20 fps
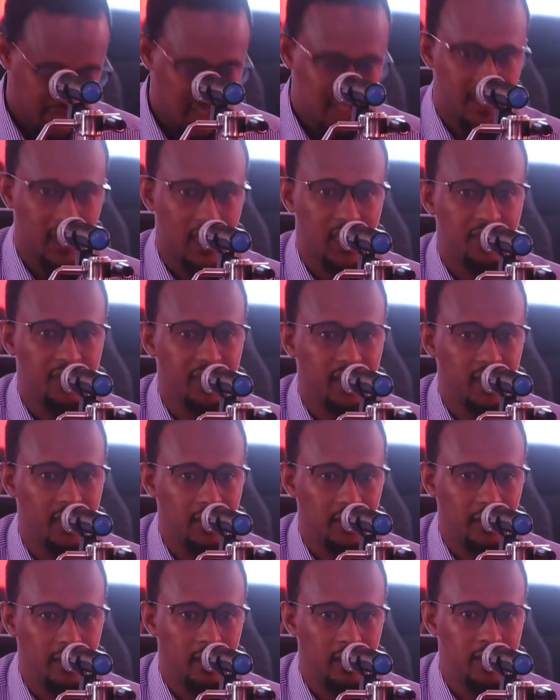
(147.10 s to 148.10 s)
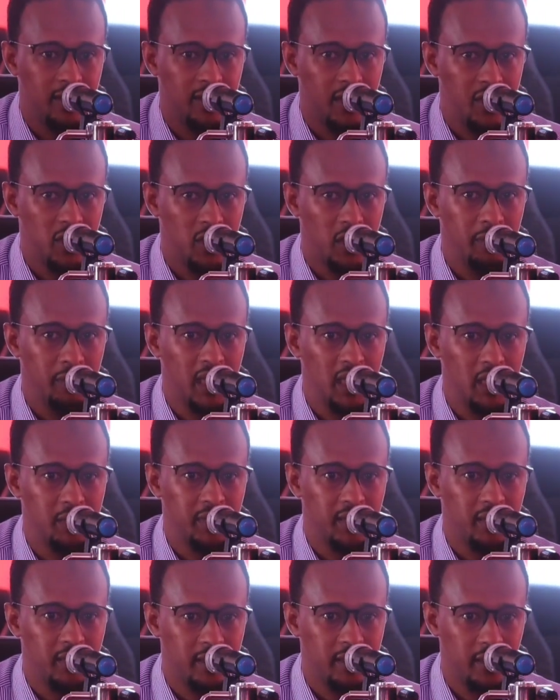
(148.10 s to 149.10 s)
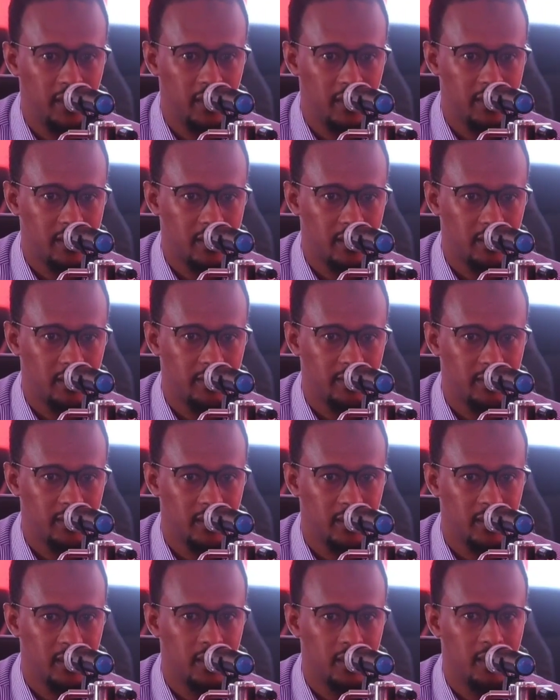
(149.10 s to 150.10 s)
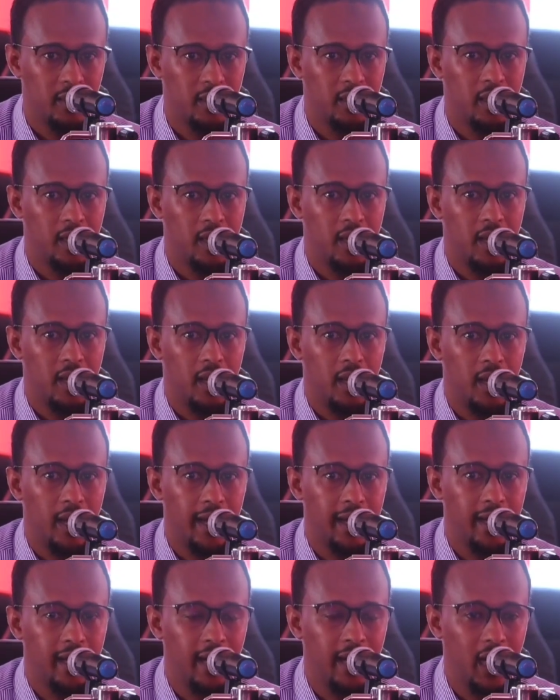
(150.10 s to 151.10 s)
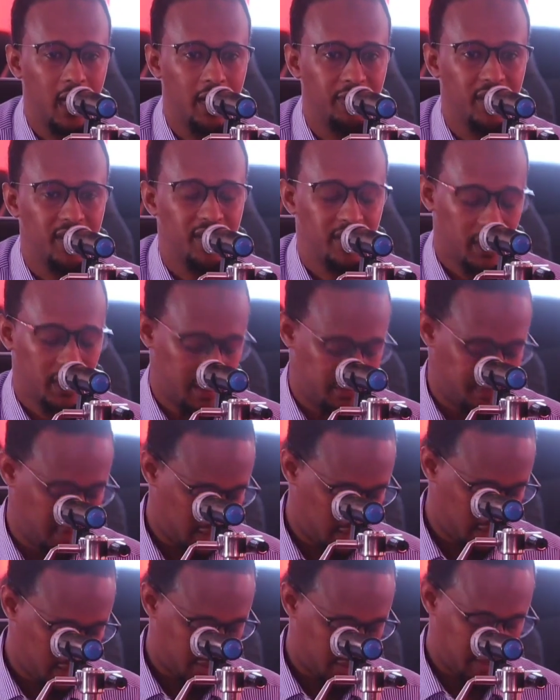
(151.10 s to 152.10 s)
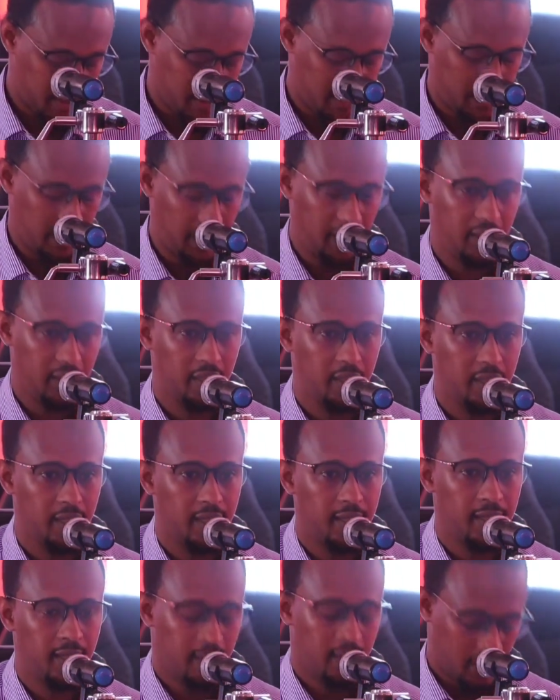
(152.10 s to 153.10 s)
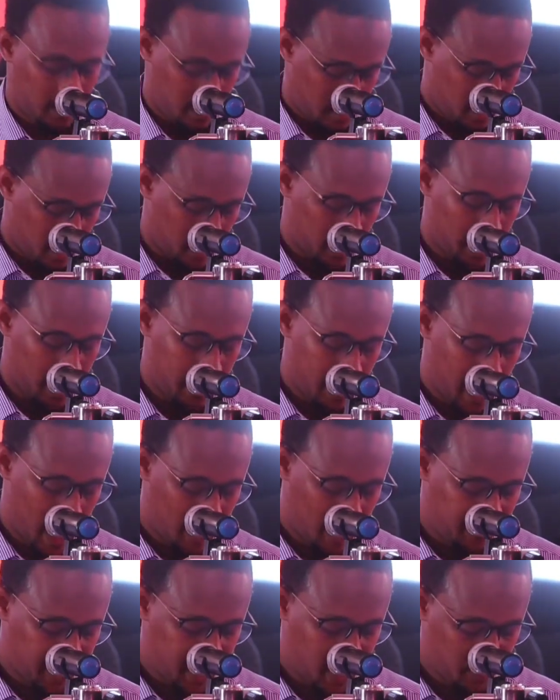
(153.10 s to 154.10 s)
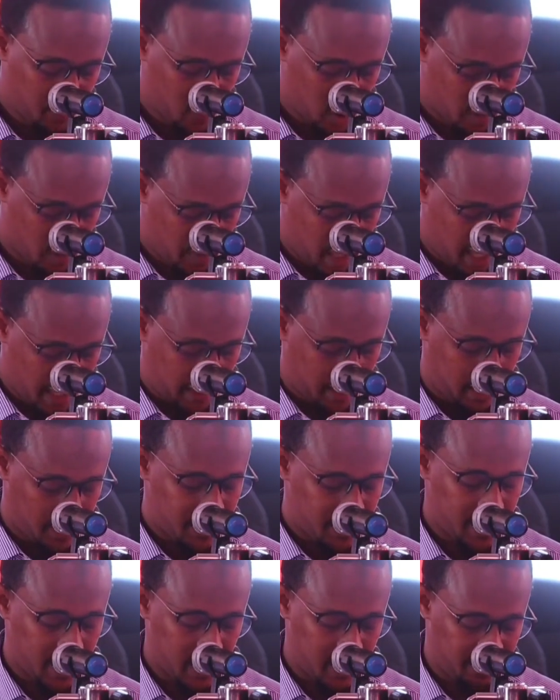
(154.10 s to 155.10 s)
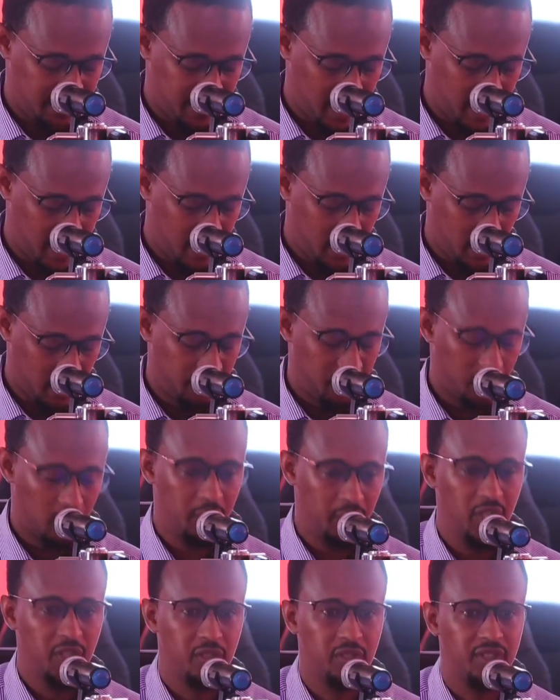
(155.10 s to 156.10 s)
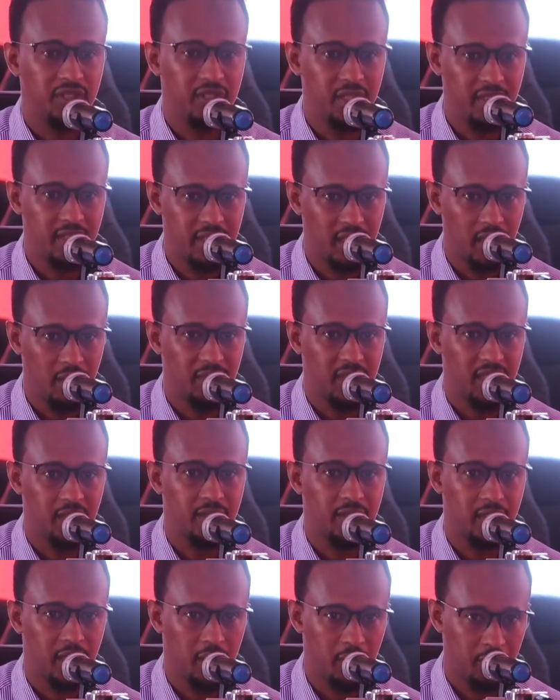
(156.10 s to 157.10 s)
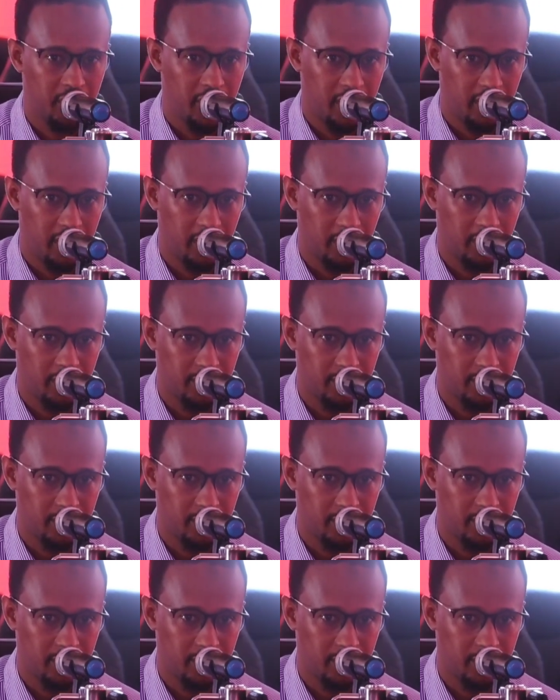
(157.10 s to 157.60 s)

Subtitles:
a certificate in essential management skills. And I have a certificate in, I have a diploma in certified information systems security.